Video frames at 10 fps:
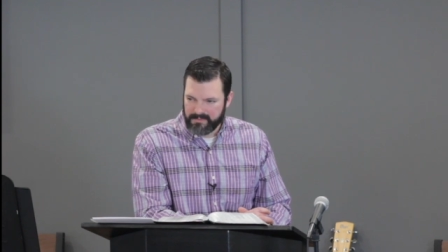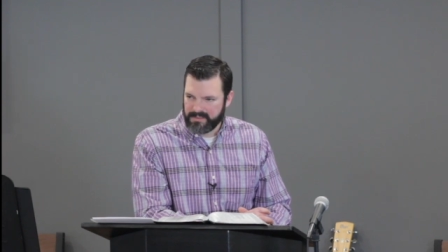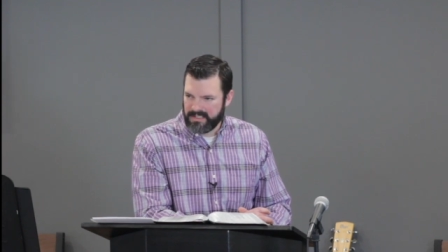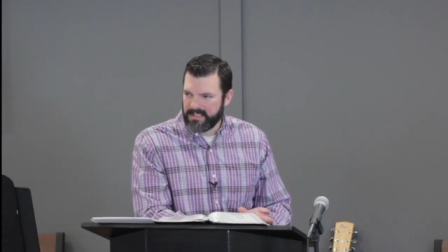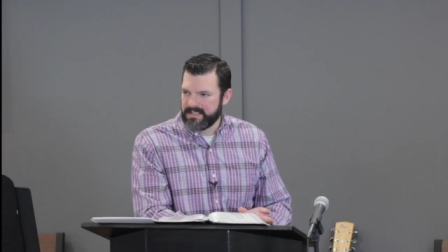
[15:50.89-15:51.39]

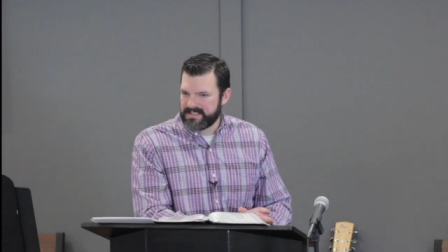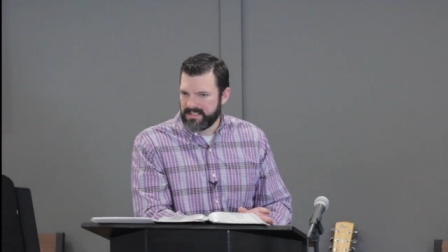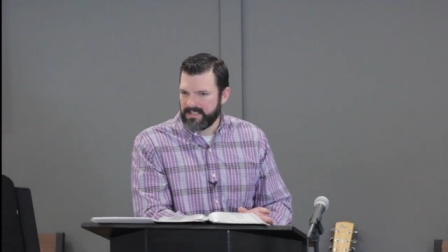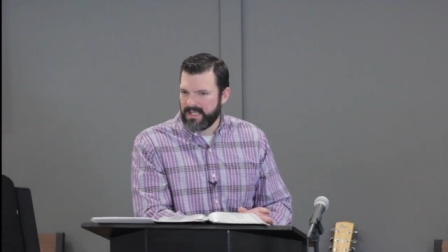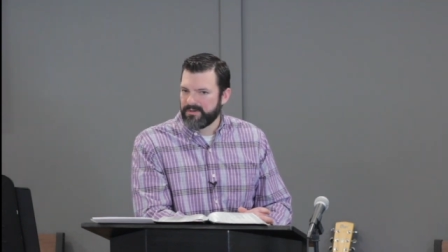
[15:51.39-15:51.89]
Again, he's
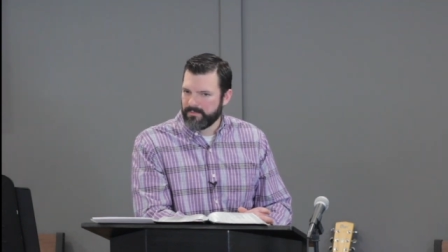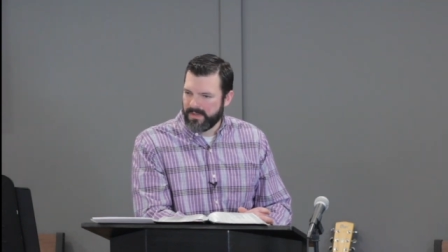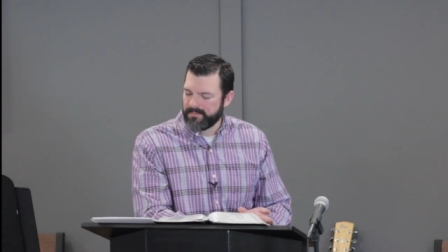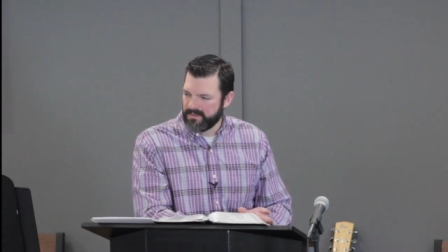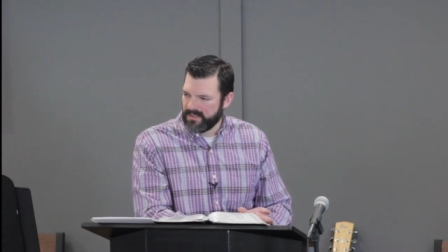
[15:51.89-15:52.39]
saying, Hey, you
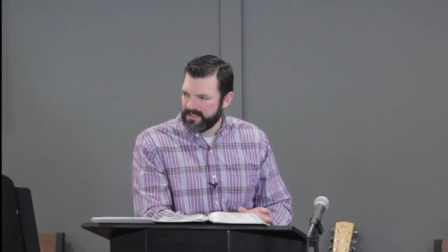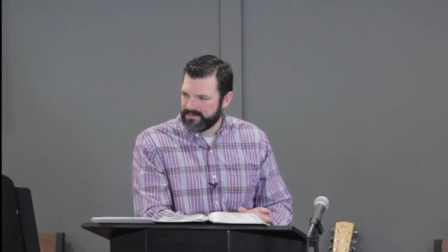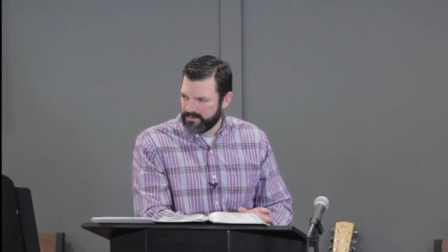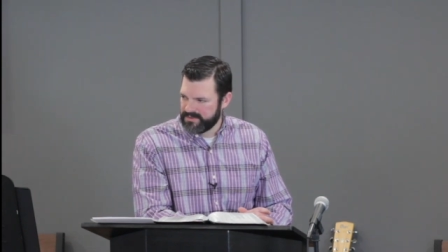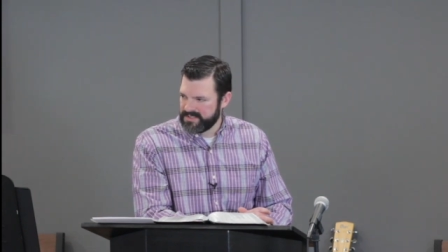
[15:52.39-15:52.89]
remember, I
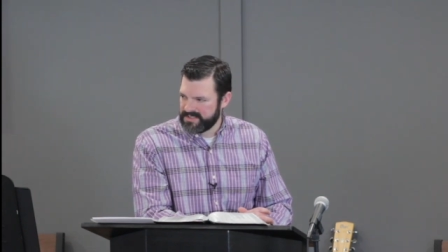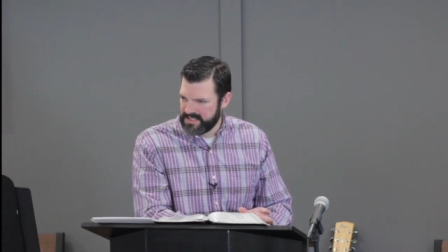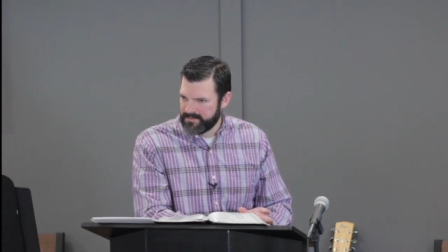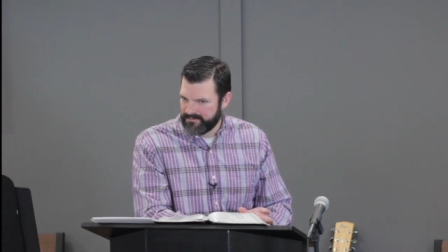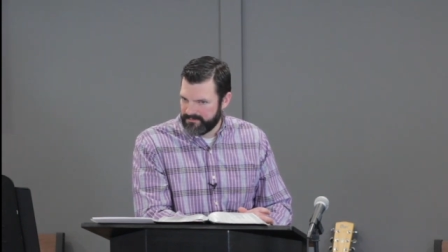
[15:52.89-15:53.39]
told you these
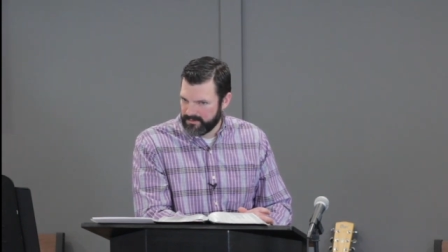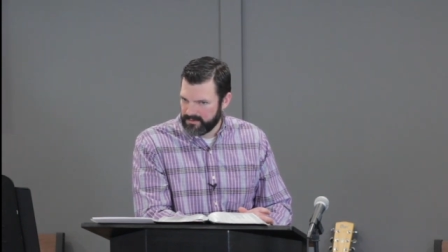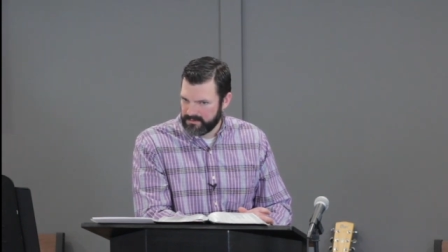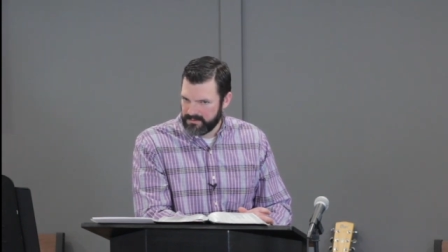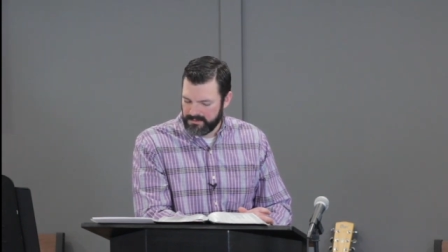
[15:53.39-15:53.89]
things before.
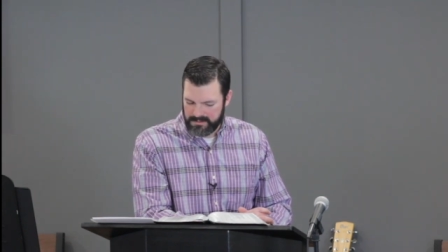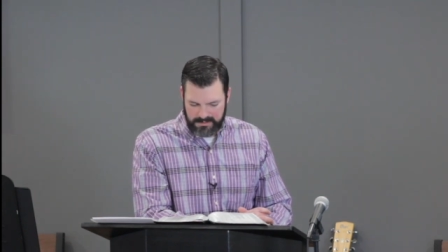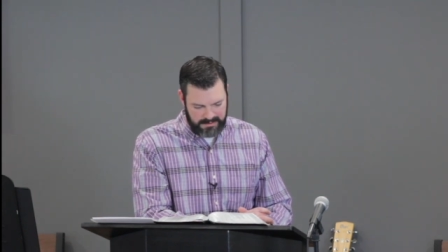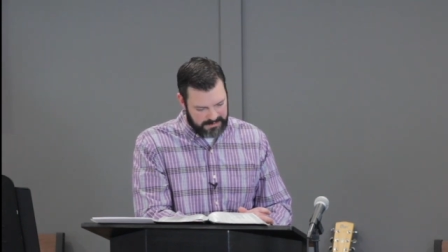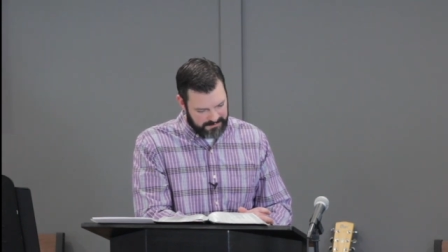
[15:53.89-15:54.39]

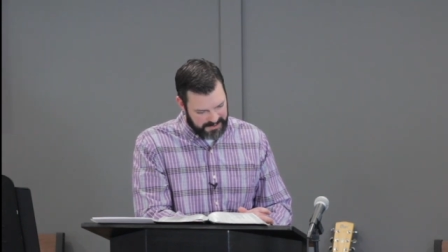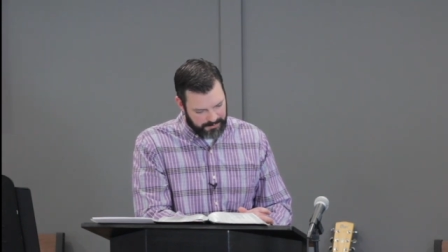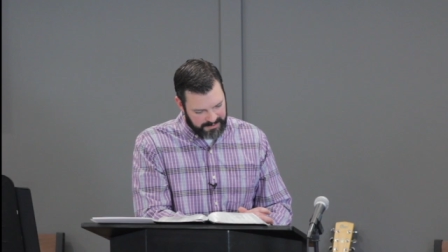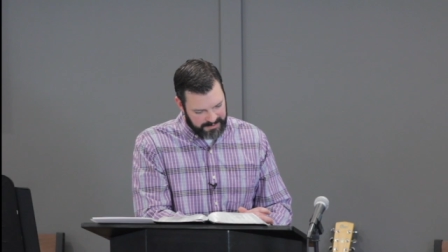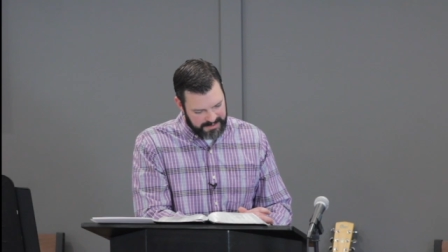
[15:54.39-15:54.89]
Let me just
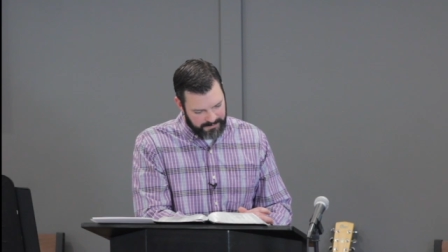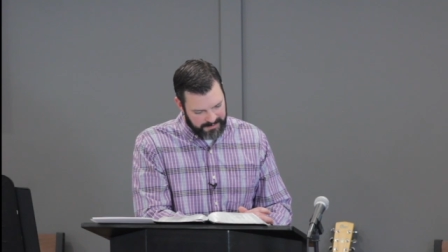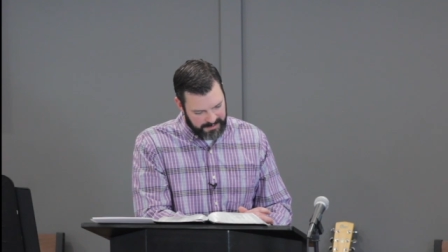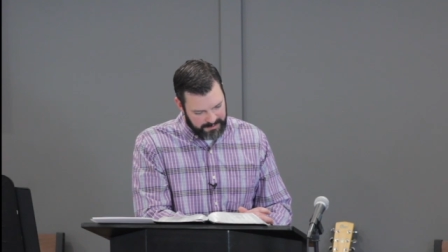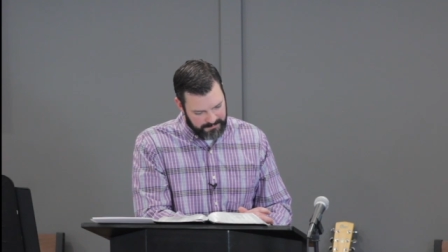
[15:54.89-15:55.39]
bring this up
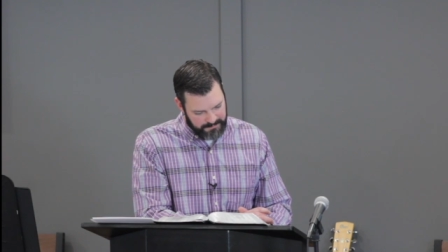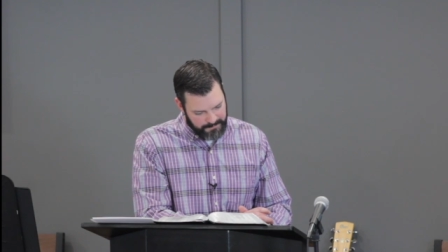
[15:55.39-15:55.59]
again.